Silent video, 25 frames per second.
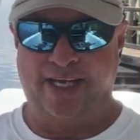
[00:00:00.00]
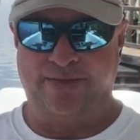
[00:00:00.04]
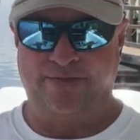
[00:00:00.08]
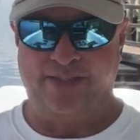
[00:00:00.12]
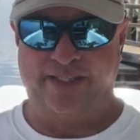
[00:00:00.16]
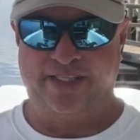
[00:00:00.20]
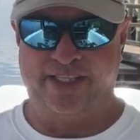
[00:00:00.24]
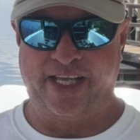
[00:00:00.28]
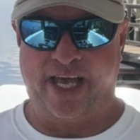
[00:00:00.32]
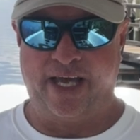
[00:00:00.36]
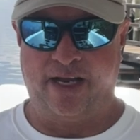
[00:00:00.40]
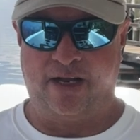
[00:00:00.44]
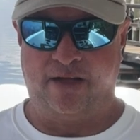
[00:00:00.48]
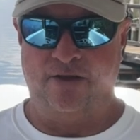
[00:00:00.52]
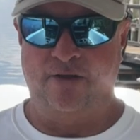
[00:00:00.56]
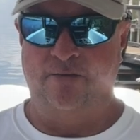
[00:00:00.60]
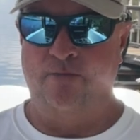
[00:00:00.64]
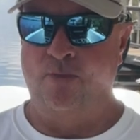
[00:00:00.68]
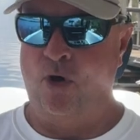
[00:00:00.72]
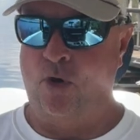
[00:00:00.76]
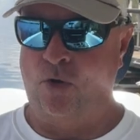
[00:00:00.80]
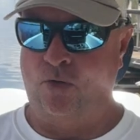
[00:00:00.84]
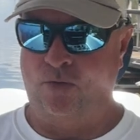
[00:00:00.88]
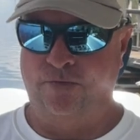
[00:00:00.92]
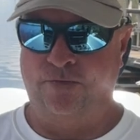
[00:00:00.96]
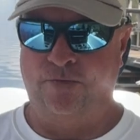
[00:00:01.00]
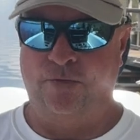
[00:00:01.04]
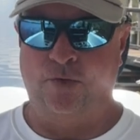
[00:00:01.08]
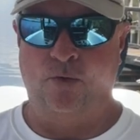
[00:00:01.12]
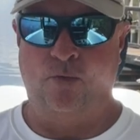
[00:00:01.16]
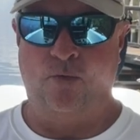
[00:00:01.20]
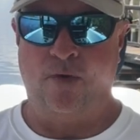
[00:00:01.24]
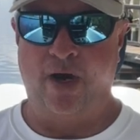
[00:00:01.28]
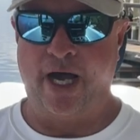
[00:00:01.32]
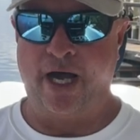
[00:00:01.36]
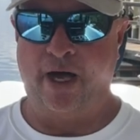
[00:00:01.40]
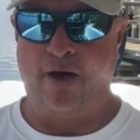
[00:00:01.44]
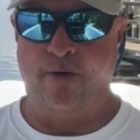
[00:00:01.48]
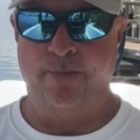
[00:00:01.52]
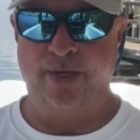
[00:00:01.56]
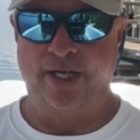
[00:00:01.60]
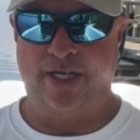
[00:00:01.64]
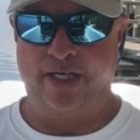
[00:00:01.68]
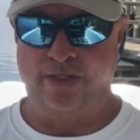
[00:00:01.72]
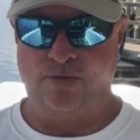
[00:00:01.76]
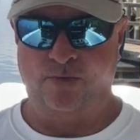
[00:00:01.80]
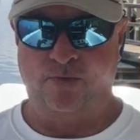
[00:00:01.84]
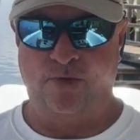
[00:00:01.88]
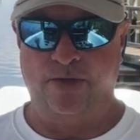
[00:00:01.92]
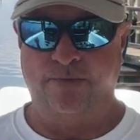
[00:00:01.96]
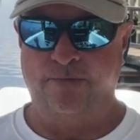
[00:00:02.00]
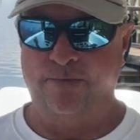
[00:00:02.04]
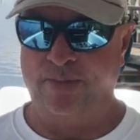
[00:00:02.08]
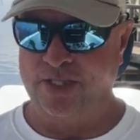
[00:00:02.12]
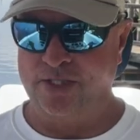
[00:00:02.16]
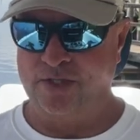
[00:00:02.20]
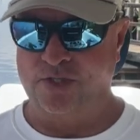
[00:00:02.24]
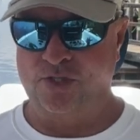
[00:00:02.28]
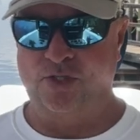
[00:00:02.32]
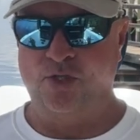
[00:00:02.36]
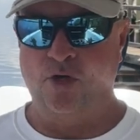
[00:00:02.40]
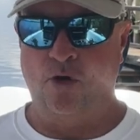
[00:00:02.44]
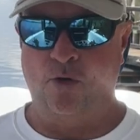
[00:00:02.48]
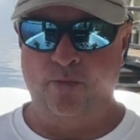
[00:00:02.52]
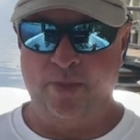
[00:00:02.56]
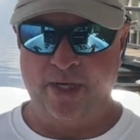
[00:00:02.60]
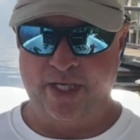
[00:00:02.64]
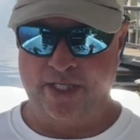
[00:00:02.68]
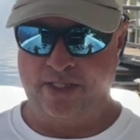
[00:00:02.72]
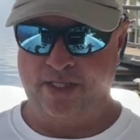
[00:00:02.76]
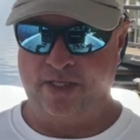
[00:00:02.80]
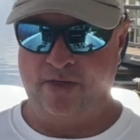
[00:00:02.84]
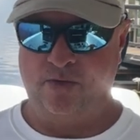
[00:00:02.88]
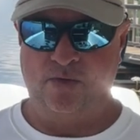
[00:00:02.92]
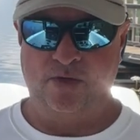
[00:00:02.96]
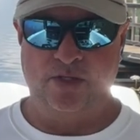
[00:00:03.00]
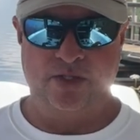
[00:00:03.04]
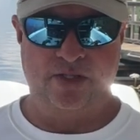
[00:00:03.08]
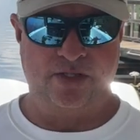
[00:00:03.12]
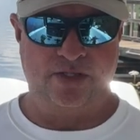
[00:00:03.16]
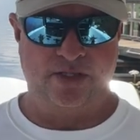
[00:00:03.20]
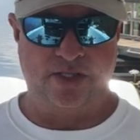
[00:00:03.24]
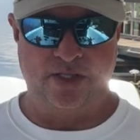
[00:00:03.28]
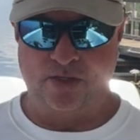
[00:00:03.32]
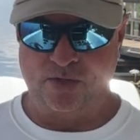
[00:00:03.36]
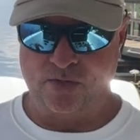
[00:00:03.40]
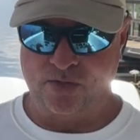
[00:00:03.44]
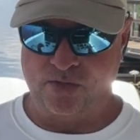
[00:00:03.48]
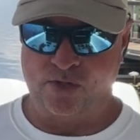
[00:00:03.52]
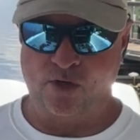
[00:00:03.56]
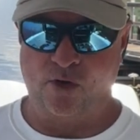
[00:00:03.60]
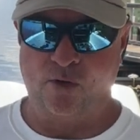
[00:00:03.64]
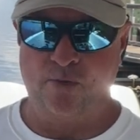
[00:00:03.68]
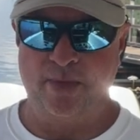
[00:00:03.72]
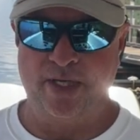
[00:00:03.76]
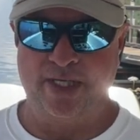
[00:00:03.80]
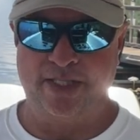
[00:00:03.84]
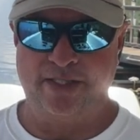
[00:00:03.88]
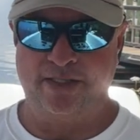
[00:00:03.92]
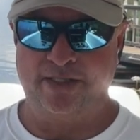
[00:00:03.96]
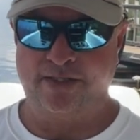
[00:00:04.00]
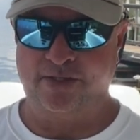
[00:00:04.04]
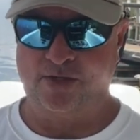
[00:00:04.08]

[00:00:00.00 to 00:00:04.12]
I've sat on the mold for a while because we've been so busy, and we're still so busy.